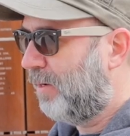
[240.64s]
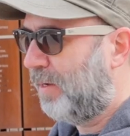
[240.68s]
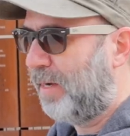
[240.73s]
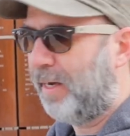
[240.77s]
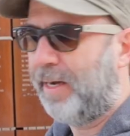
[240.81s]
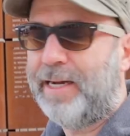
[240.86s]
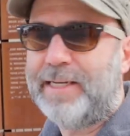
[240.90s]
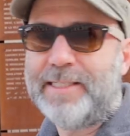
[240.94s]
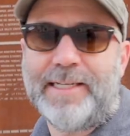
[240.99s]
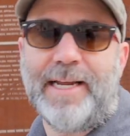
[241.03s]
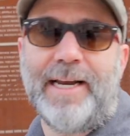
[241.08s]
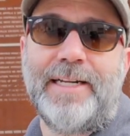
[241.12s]

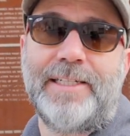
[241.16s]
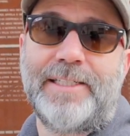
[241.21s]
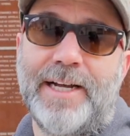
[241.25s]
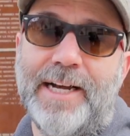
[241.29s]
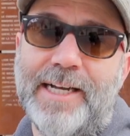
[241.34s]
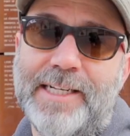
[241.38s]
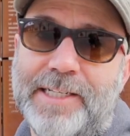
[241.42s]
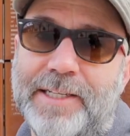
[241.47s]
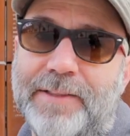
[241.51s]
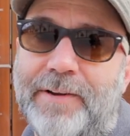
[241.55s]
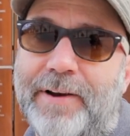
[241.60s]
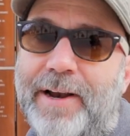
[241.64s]
uh,
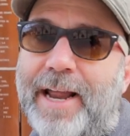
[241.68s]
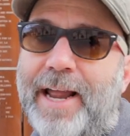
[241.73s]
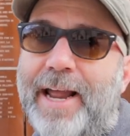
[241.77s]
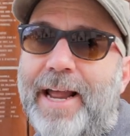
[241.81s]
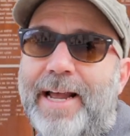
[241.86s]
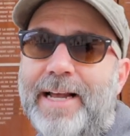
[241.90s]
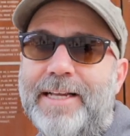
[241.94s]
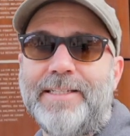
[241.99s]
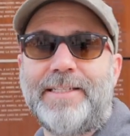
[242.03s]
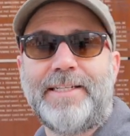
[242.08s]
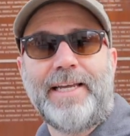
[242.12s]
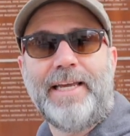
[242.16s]
sanitizing their
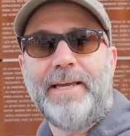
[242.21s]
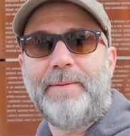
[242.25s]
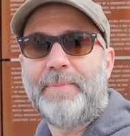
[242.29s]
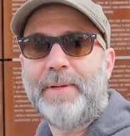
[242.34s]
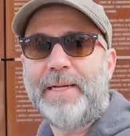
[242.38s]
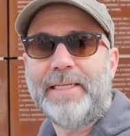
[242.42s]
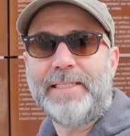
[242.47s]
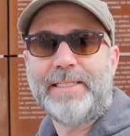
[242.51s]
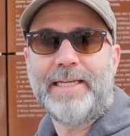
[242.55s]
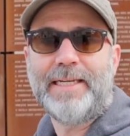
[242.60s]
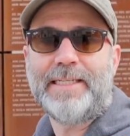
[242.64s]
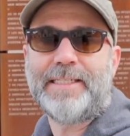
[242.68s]
hands,
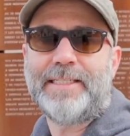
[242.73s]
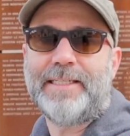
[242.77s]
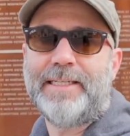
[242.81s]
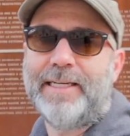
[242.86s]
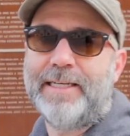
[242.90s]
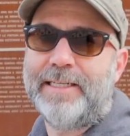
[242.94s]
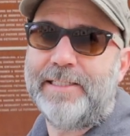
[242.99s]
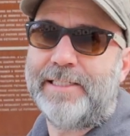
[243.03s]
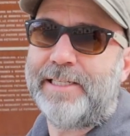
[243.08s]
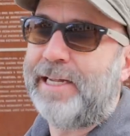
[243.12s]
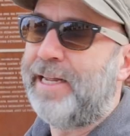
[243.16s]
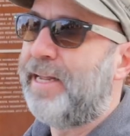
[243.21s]
keeping
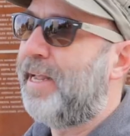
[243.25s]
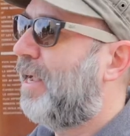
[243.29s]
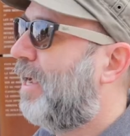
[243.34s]
distant,